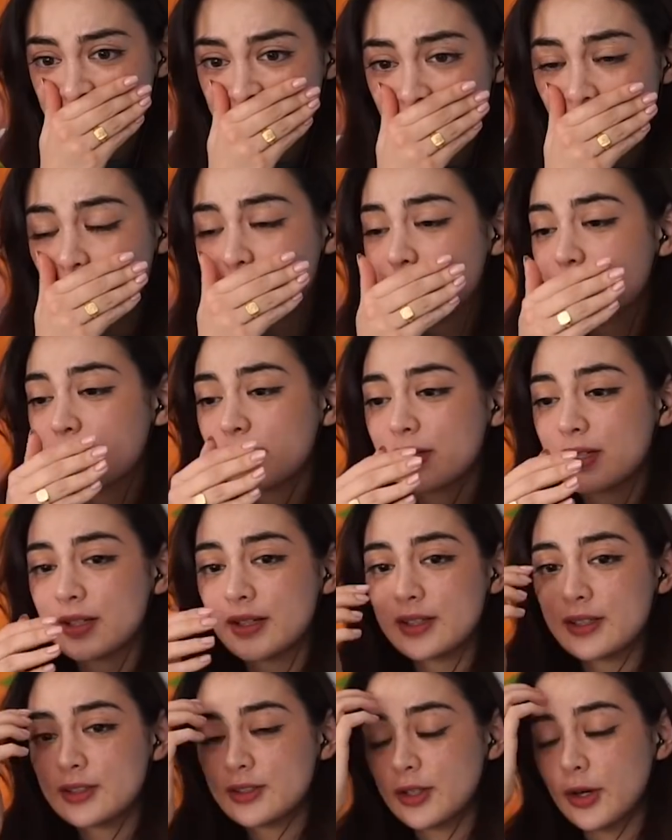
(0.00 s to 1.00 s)
Don't, she
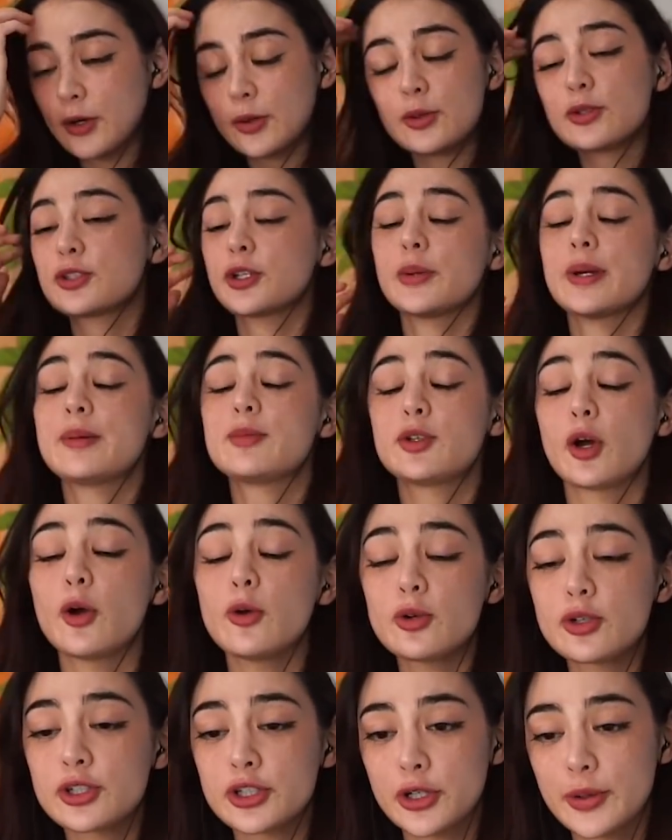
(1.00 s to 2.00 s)
begged don't shoot life. him. Don't
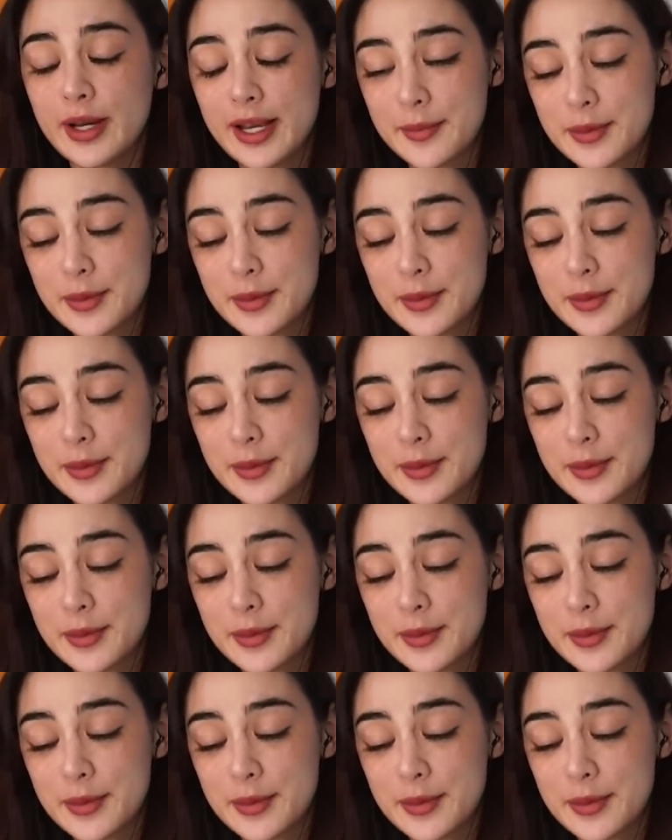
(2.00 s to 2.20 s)
Shut shoot up. him